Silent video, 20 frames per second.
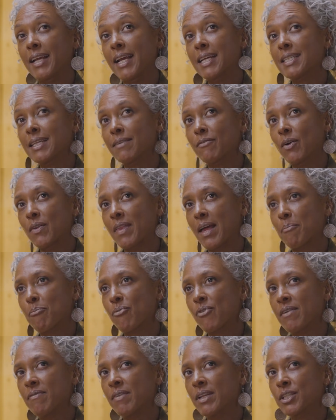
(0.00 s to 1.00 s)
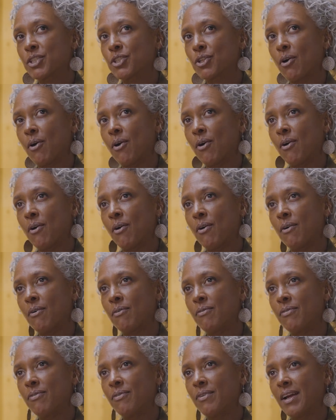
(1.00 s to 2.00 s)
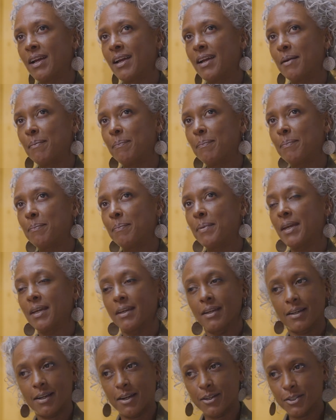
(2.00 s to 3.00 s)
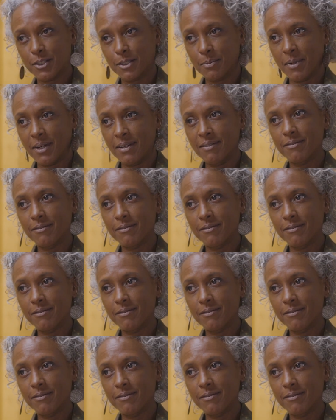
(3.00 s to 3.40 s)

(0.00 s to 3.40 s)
guess I've got that privilege of being a customer,